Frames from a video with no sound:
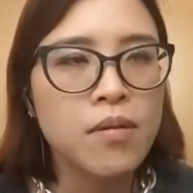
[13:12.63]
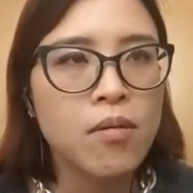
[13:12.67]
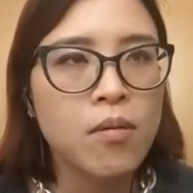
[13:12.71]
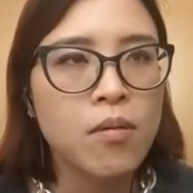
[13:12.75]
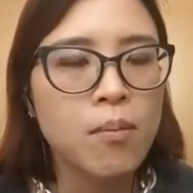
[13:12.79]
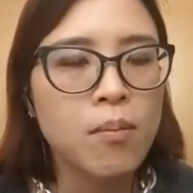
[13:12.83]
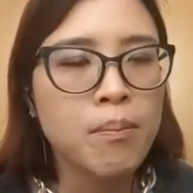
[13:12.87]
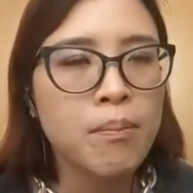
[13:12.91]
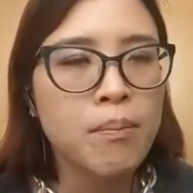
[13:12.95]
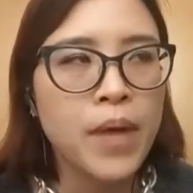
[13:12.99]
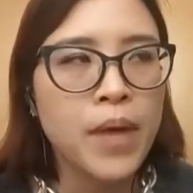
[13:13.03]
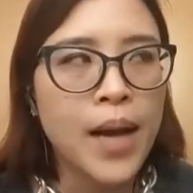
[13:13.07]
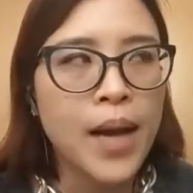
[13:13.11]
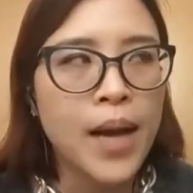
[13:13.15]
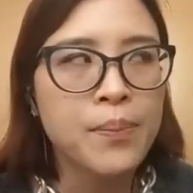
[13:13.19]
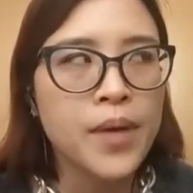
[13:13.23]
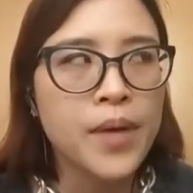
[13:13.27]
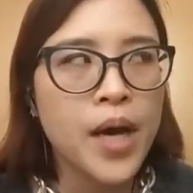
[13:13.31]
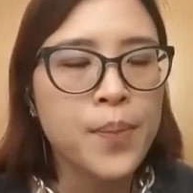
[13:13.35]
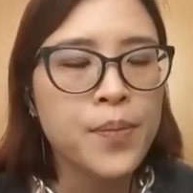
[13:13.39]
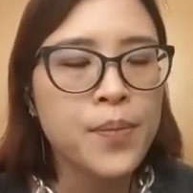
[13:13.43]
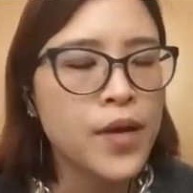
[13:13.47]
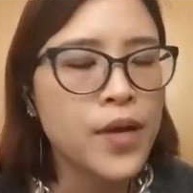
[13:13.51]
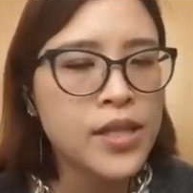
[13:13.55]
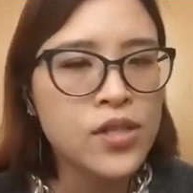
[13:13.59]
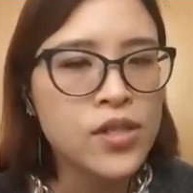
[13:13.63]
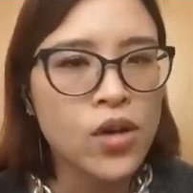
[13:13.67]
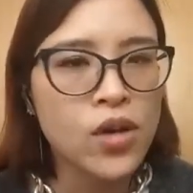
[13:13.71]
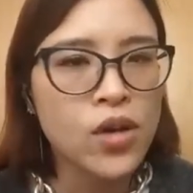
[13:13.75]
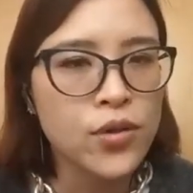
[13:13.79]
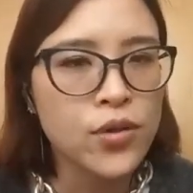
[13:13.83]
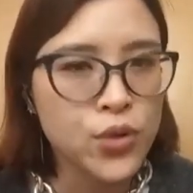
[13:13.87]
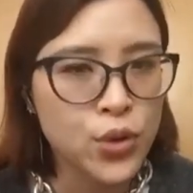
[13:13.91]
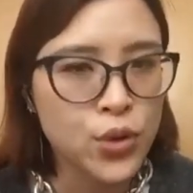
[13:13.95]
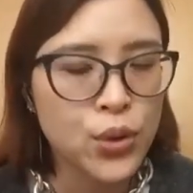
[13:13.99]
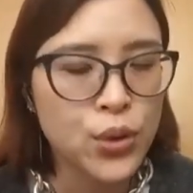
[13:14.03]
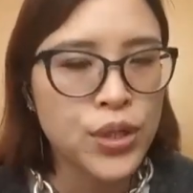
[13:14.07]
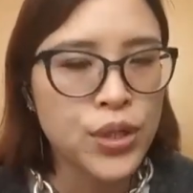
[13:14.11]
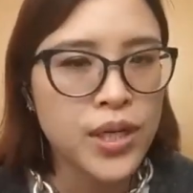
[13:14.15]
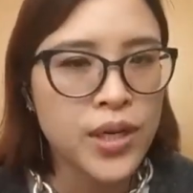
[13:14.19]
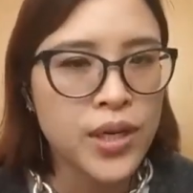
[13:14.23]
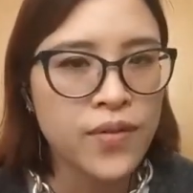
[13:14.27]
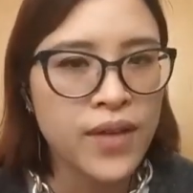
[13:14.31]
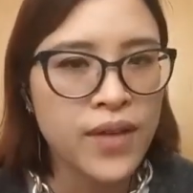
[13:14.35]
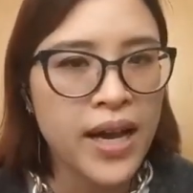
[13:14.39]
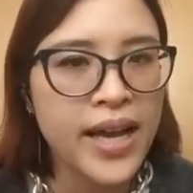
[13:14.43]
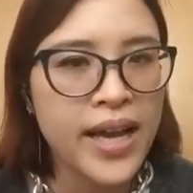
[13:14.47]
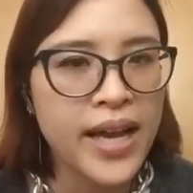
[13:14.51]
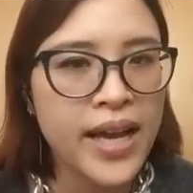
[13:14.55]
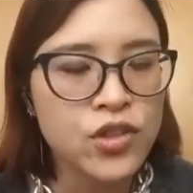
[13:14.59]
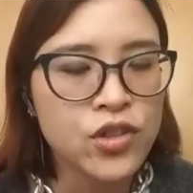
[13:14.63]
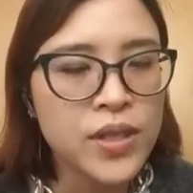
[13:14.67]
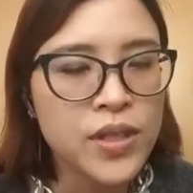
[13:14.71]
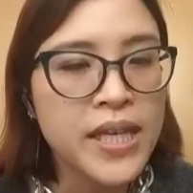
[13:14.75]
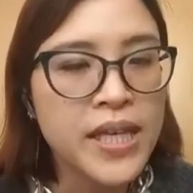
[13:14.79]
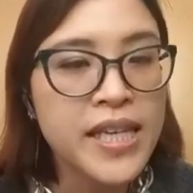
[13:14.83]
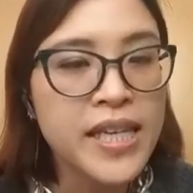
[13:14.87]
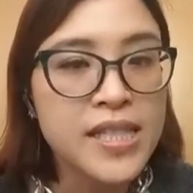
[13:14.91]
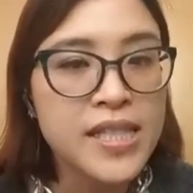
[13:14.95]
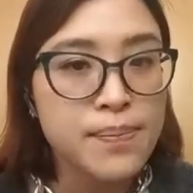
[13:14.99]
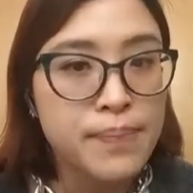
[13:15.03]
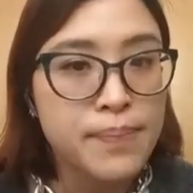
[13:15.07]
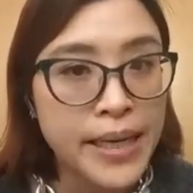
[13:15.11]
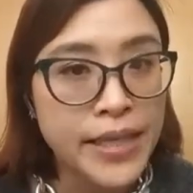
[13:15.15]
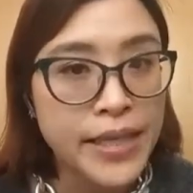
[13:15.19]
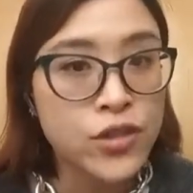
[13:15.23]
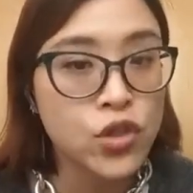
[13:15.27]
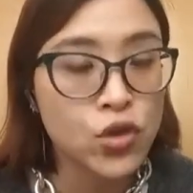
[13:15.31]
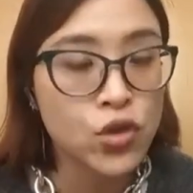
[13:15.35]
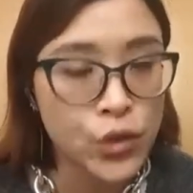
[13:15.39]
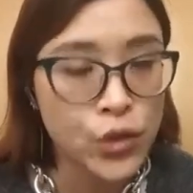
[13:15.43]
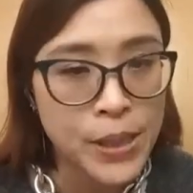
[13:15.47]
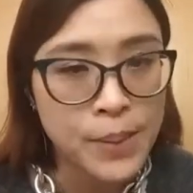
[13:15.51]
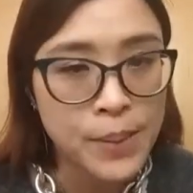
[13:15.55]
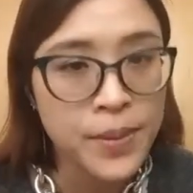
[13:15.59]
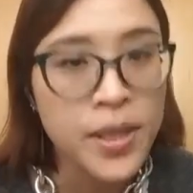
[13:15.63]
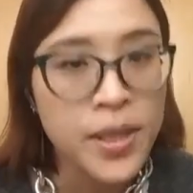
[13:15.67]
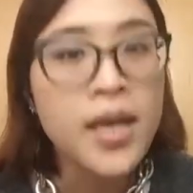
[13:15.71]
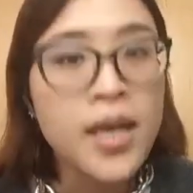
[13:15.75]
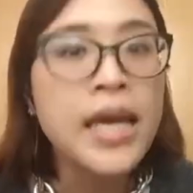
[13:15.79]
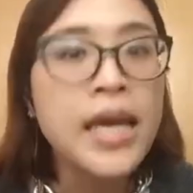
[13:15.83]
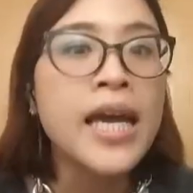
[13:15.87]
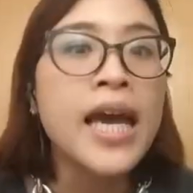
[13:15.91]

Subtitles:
it's not alternative. I actually think it's mainstream.